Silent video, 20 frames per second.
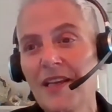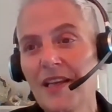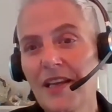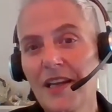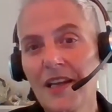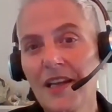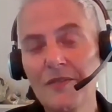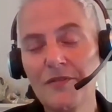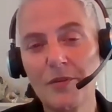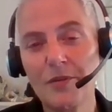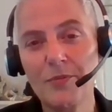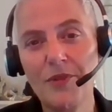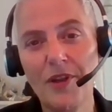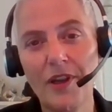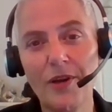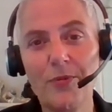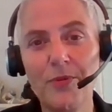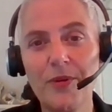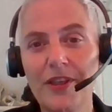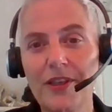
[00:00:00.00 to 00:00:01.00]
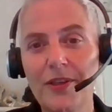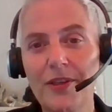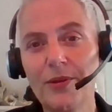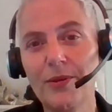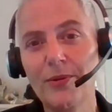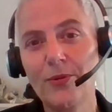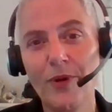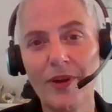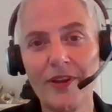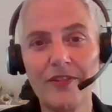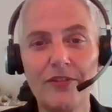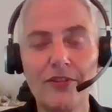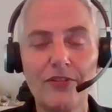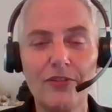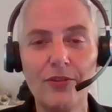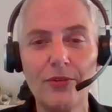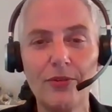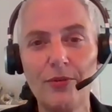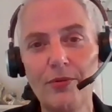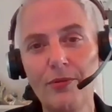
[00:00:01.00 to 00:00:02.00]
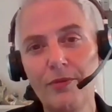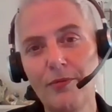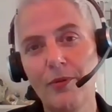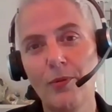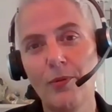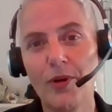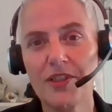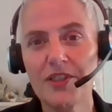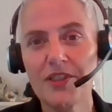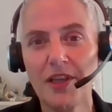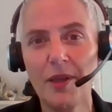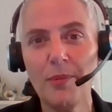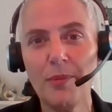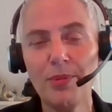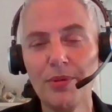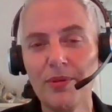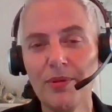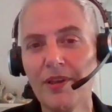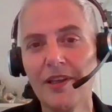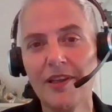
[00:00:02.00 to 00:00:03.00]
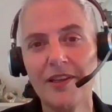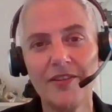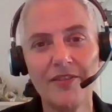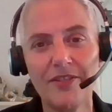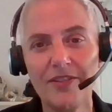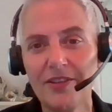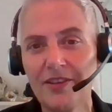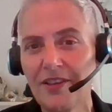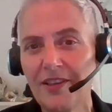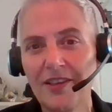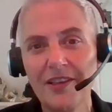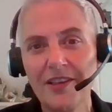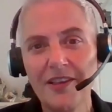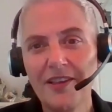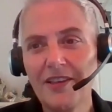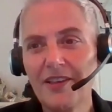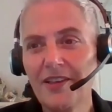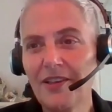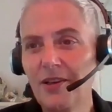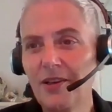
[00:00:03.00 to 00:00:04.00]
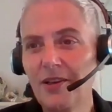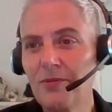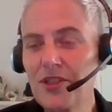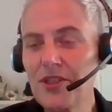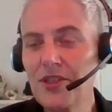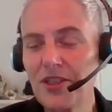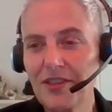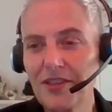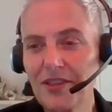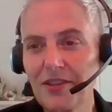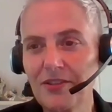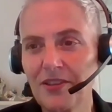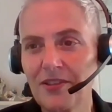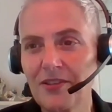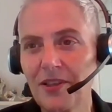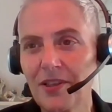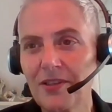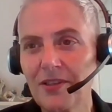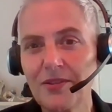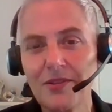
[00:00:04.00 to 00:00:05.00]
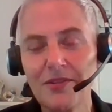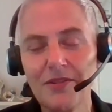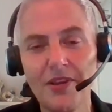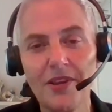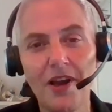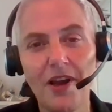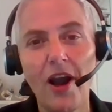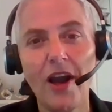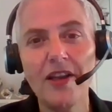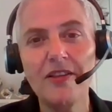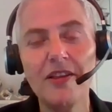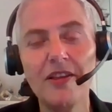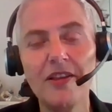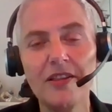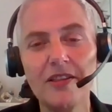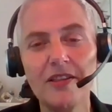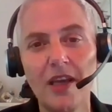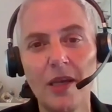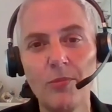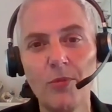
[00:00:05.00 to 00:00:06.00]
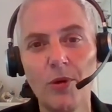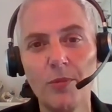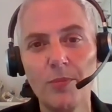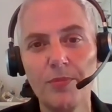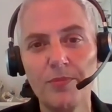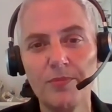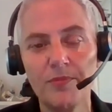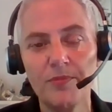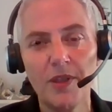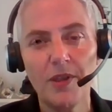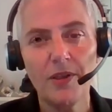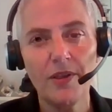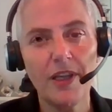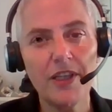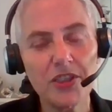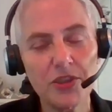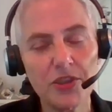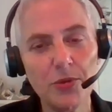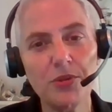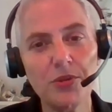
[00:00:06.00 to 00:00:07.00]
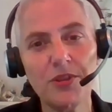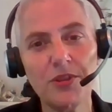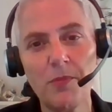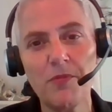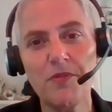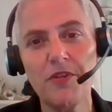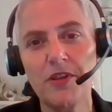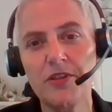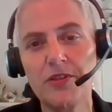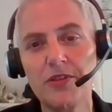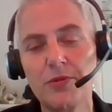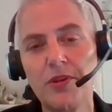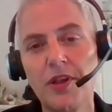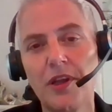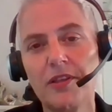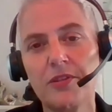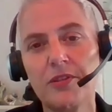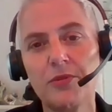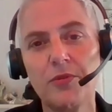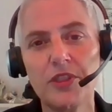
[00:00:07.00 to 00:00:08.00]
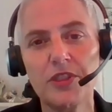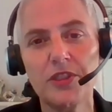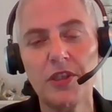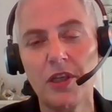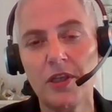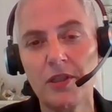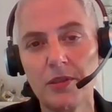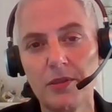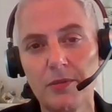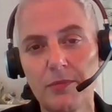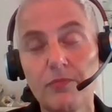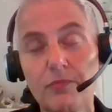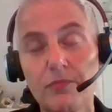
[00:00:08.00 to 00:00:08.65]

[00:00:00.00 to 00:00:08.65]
And from there we went to WhatsApp and we chatted, and then the idea came up, let's do something together which can